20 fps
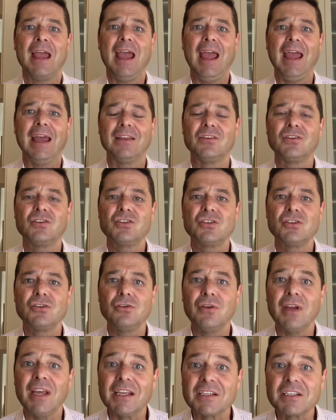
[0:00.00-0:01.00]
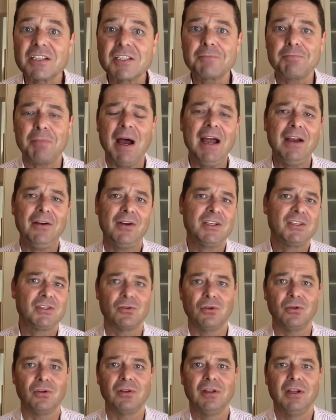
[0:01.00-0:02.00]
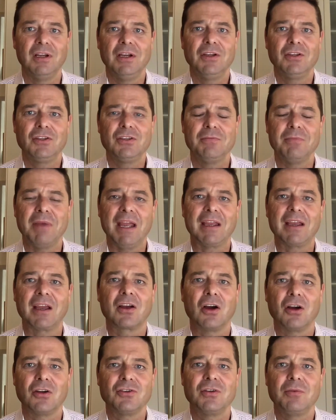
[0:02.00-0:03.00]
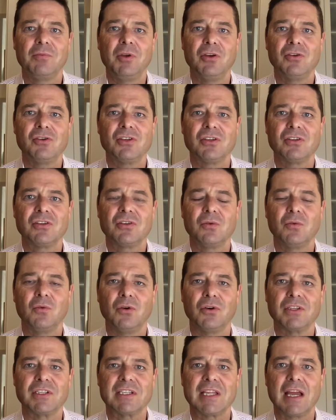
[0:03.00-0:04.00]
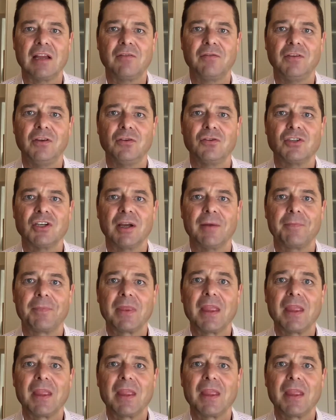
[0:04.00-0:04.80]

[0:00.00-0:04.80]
and to inspire us all to make a contribution towards that future.